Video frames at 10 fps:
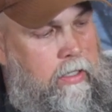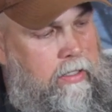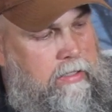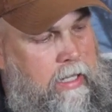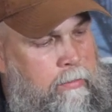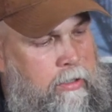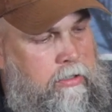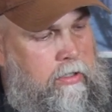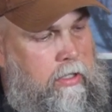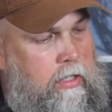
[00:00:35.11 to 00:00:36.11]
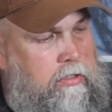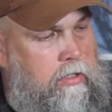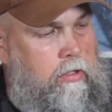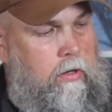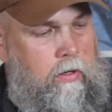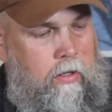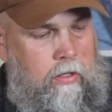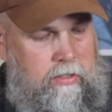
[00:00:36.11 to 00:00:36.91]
It's got a bunch of dust and dirt on it.